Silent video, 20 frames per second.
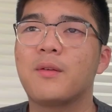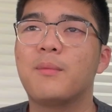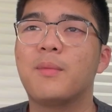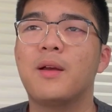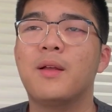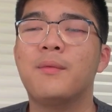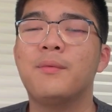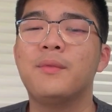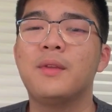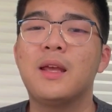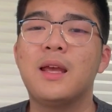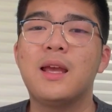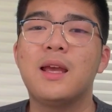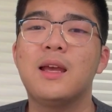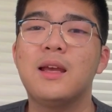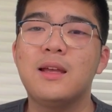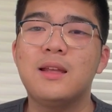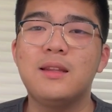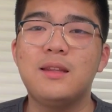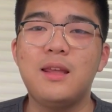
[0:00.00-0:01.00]
But
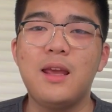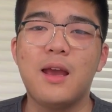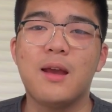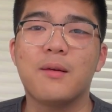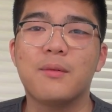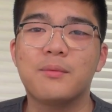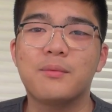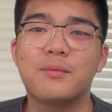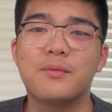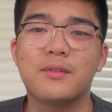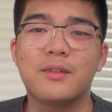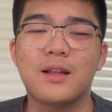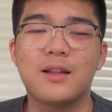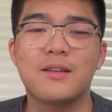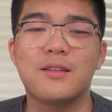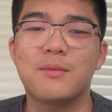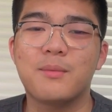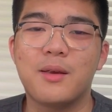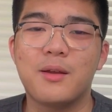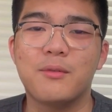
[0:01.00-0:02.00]
yeah,
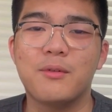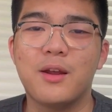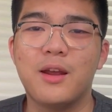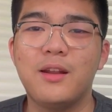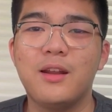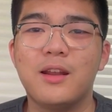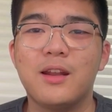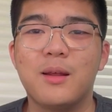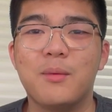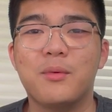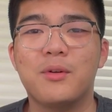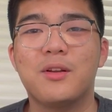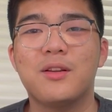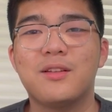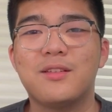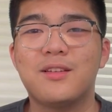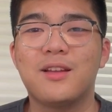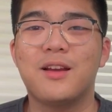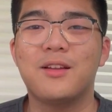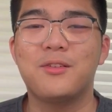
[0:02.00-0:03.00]
that's my rant, and I'm
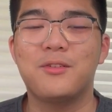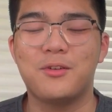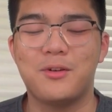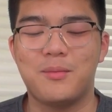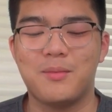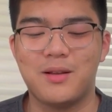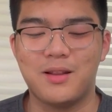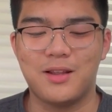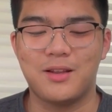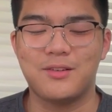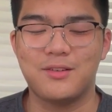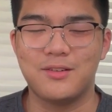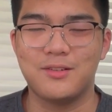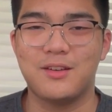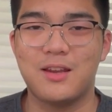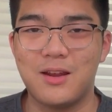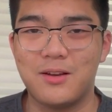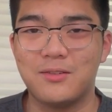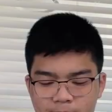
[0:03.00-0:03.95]
gonna start doing my lectures now.